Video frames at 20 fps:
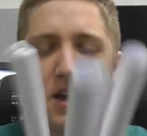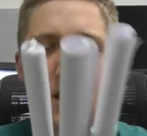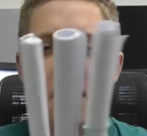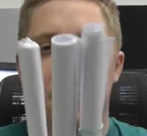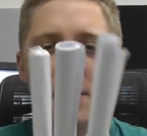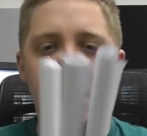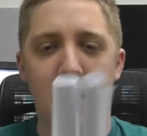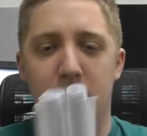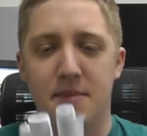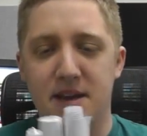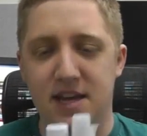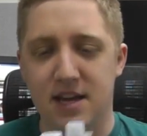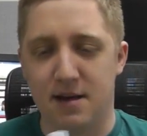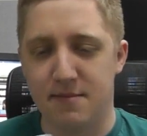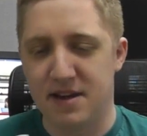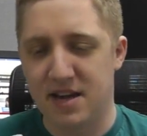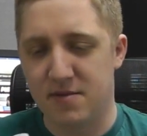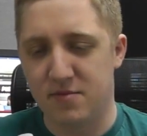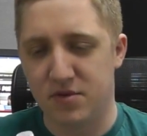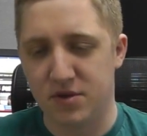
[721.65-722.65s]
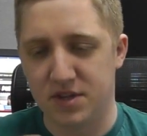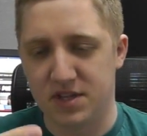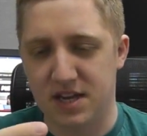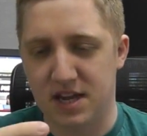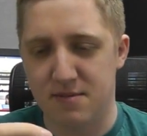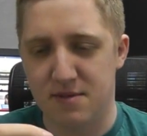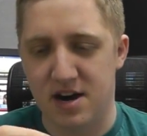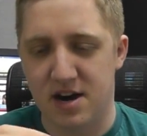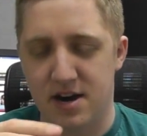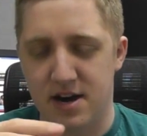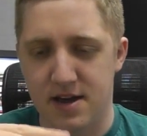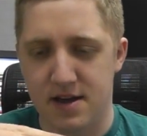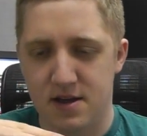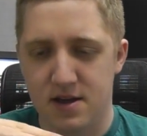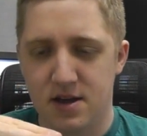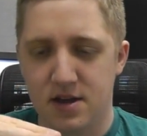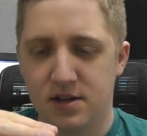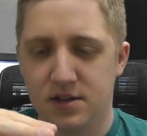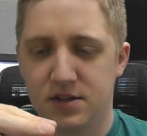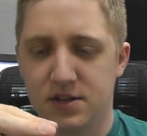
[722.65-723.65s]
Okay, I'll make them all the same height,
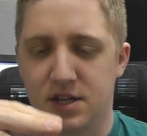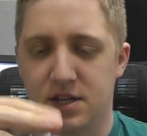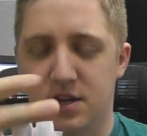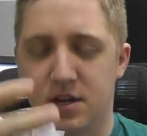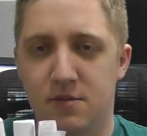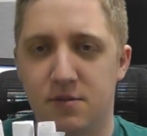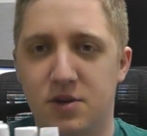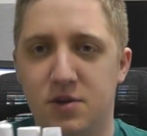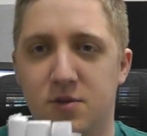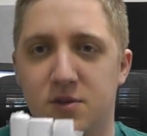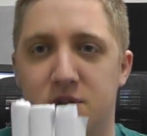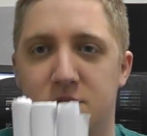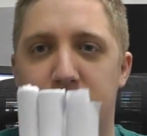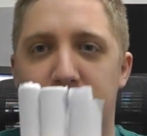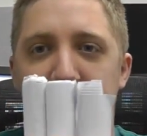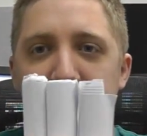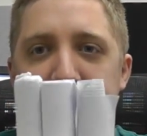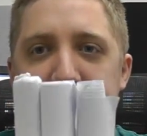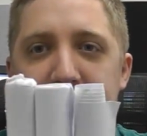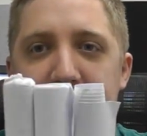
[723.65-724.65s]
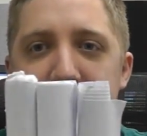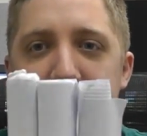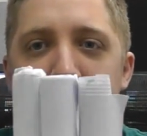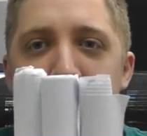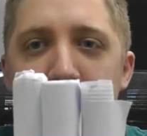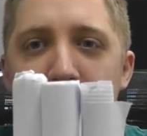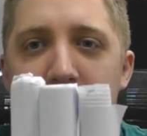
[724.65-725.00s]
so you don't know which one's which. Okay,